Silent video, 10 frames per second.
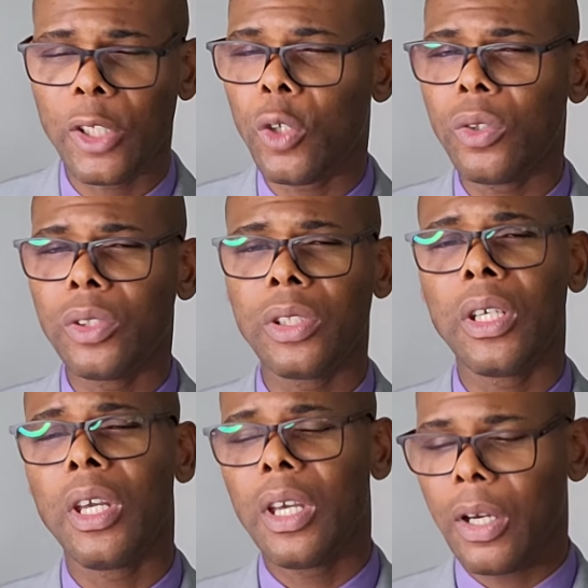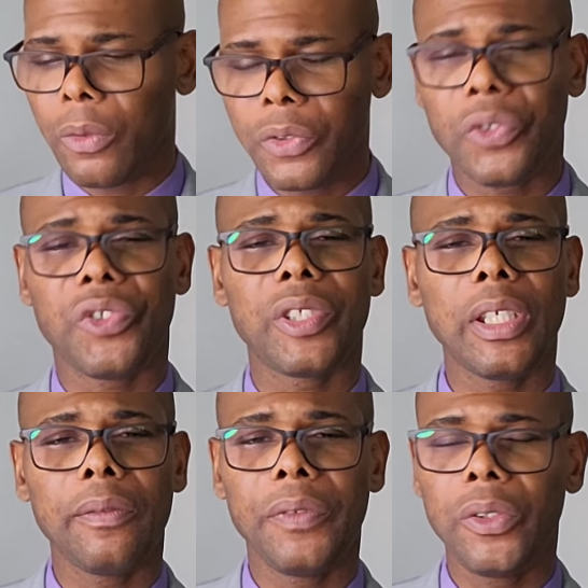Lord, I want to
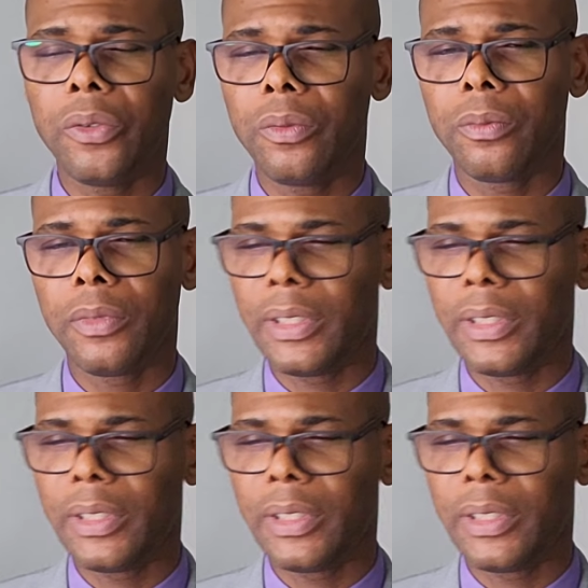serve you.